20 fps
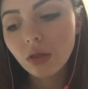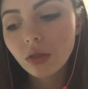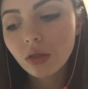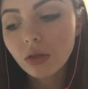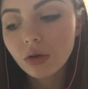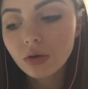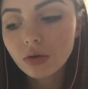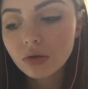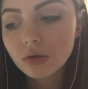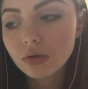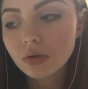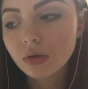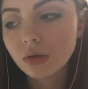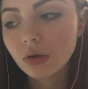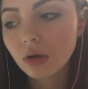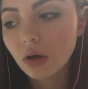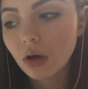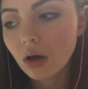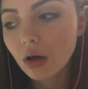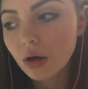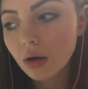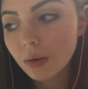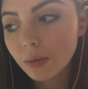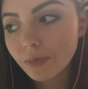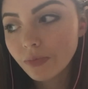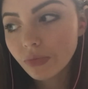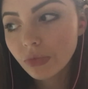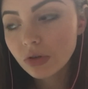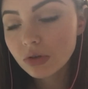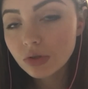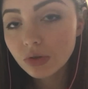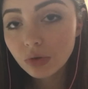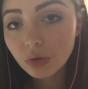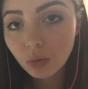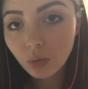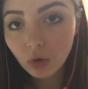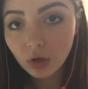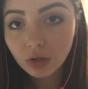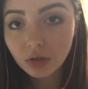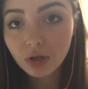there's only
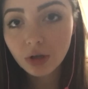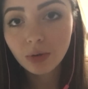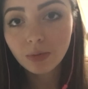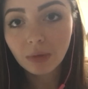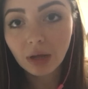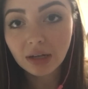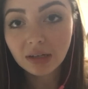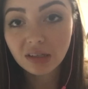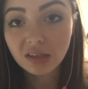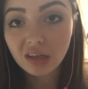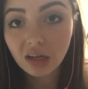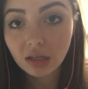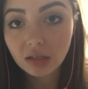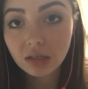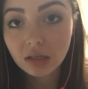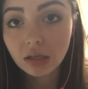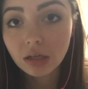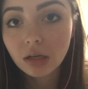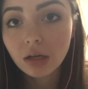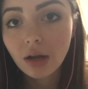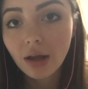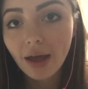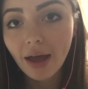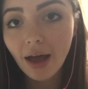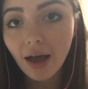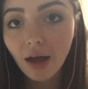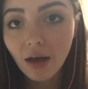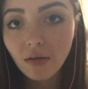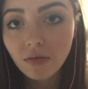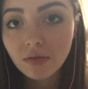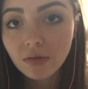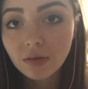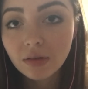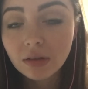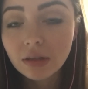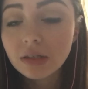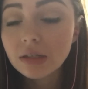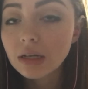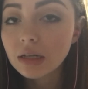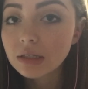one term that doesn't have
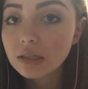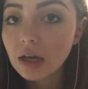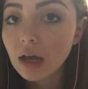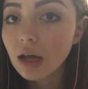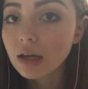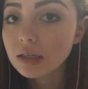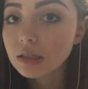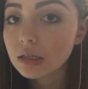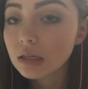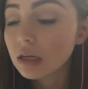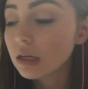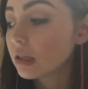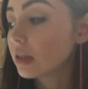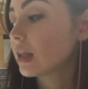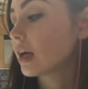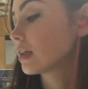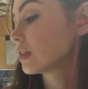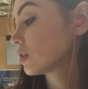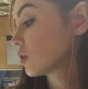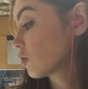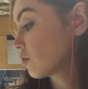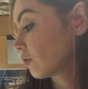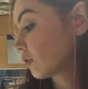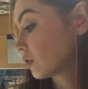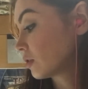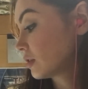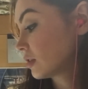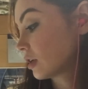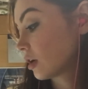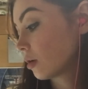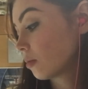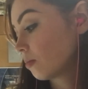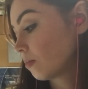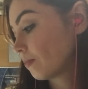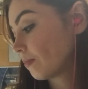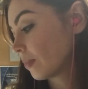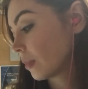the delta x in it, and that's our first term.